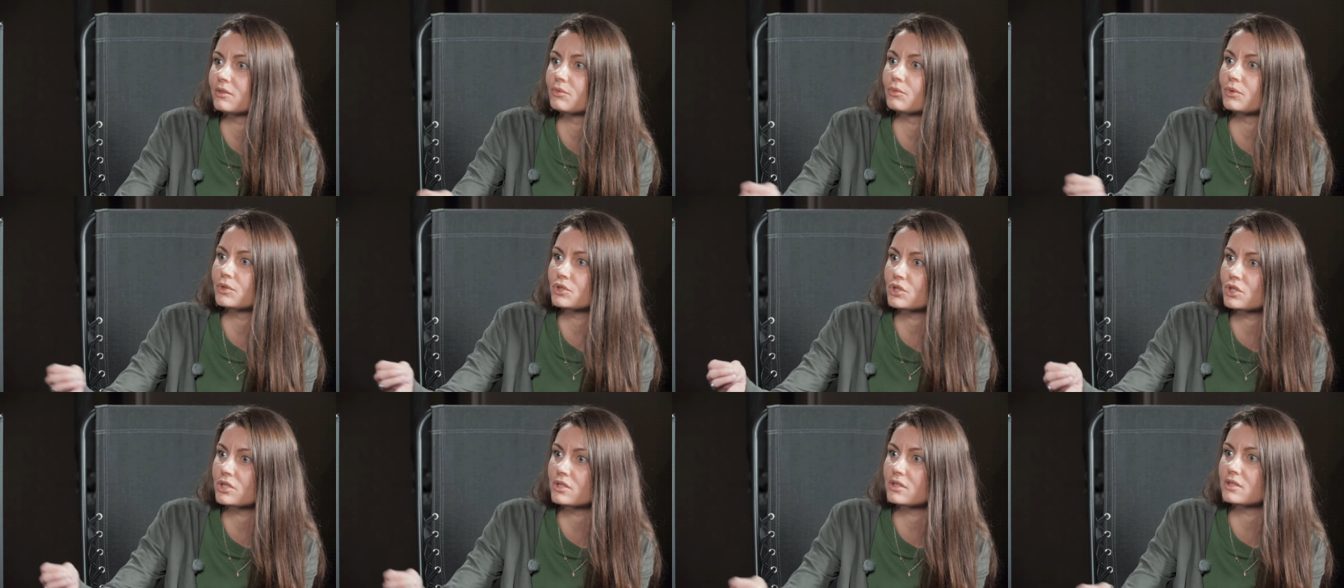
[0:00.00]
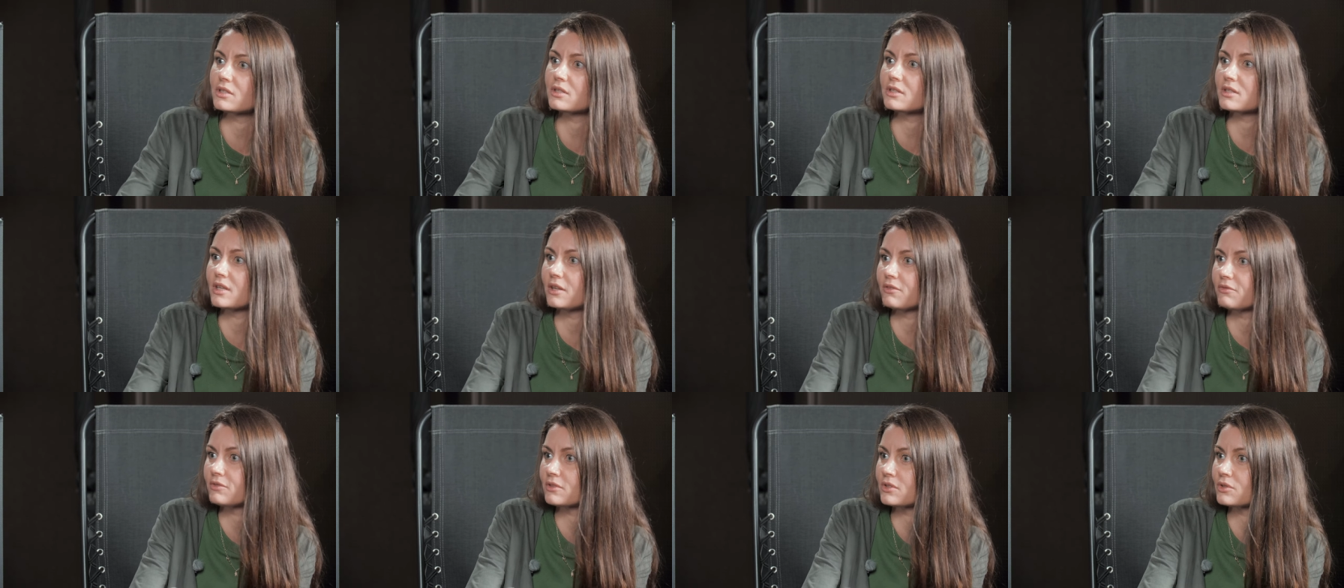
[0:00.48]
which is the
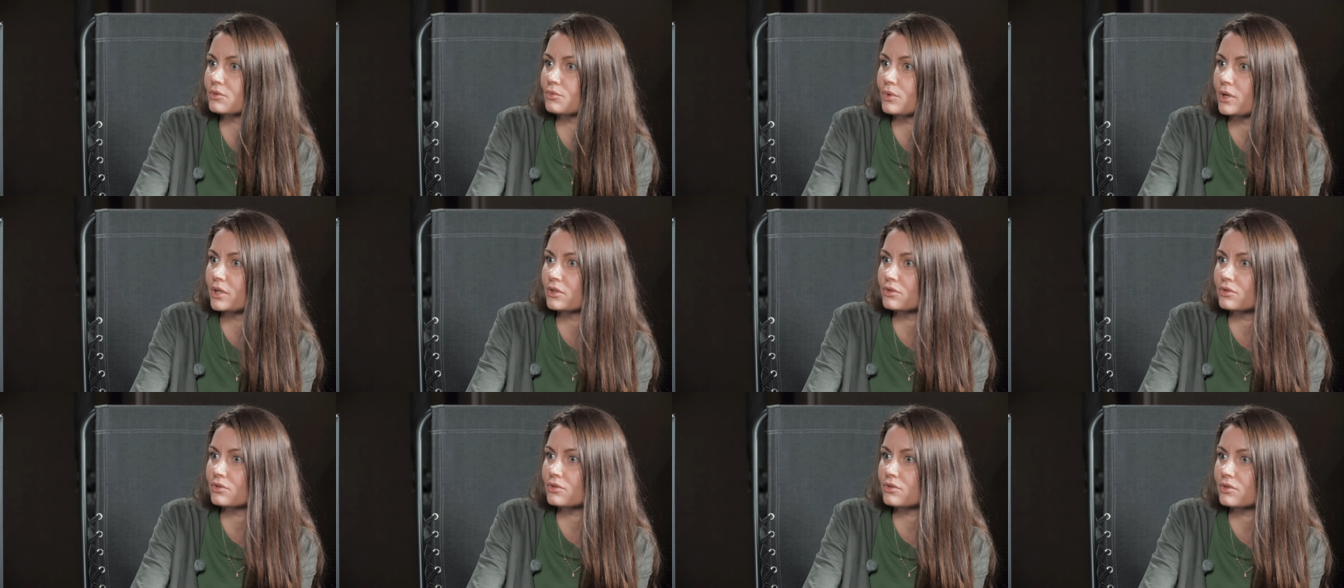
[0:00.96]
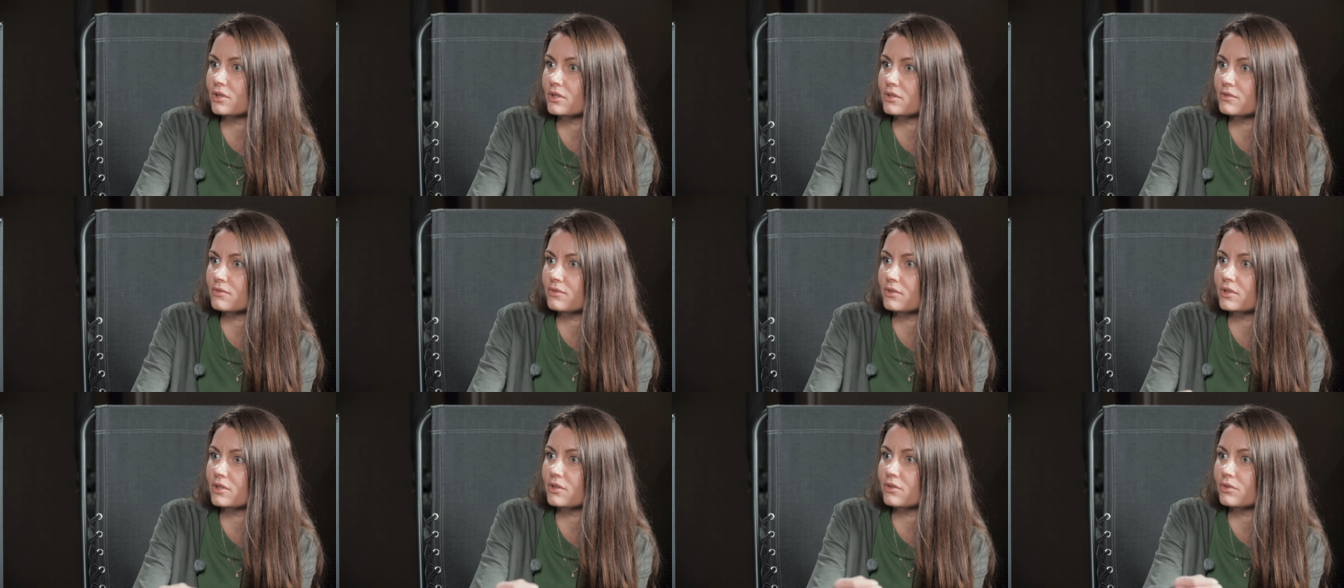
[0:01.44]
safest way to
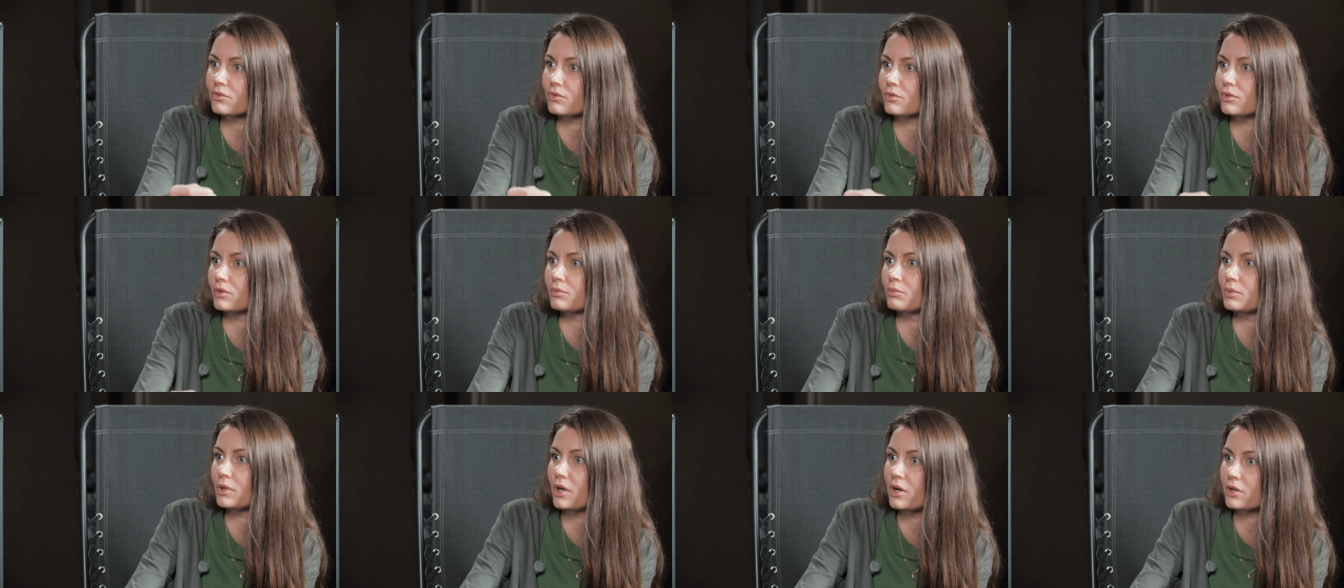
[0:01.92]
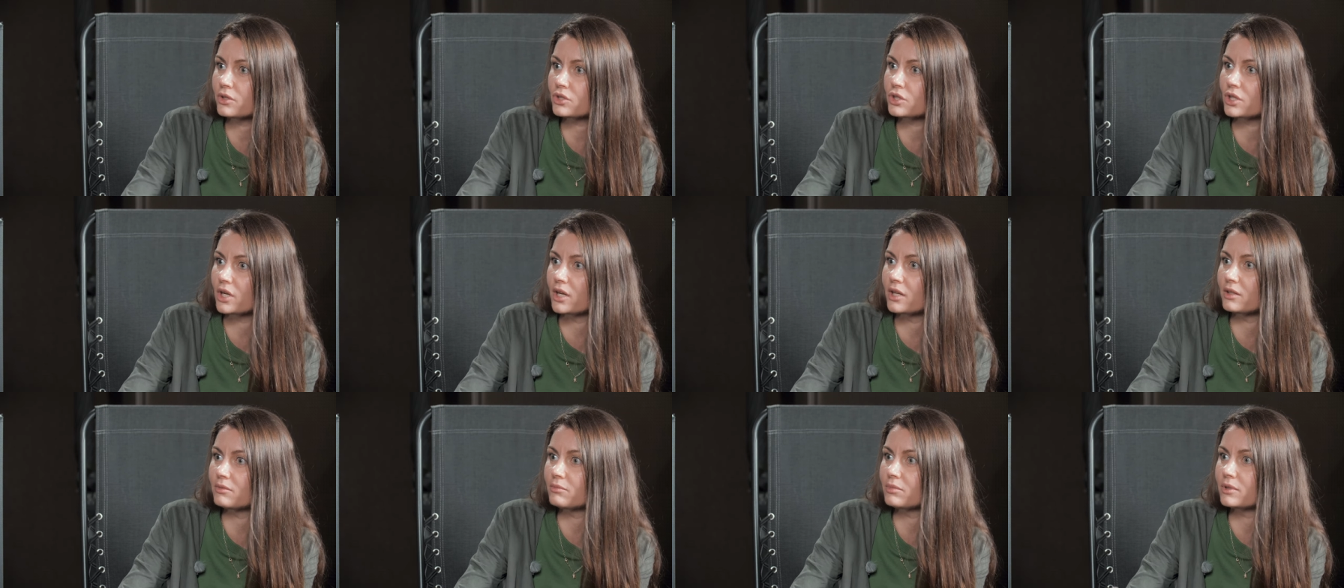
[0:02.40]
transfer it through the
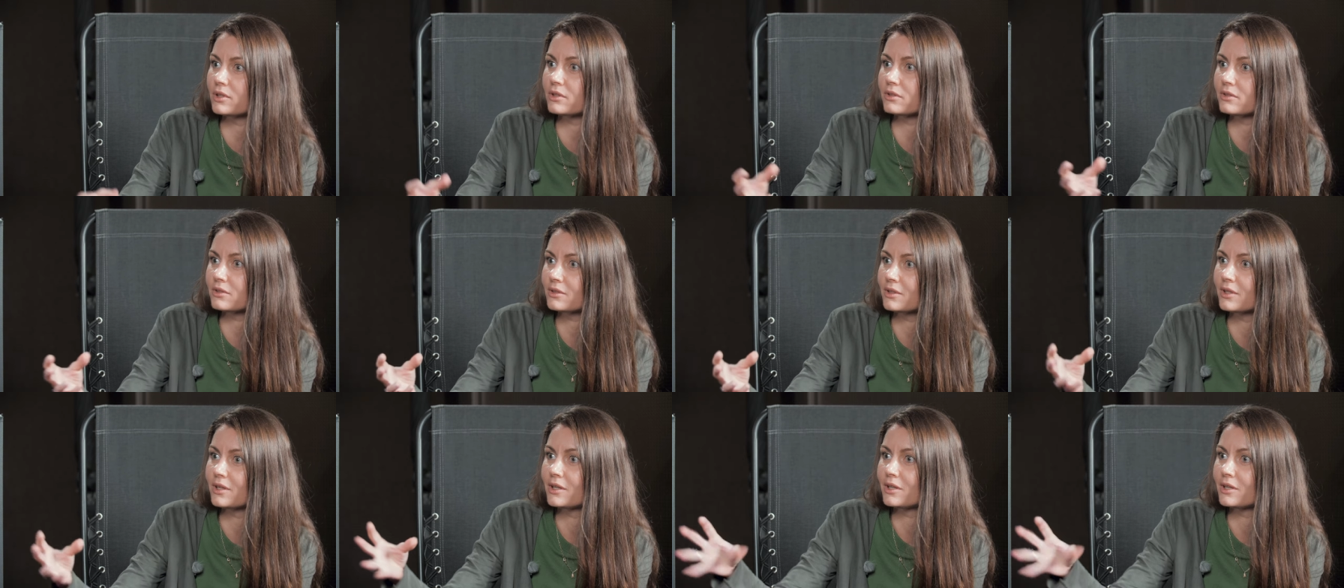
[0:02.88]
blockchain, but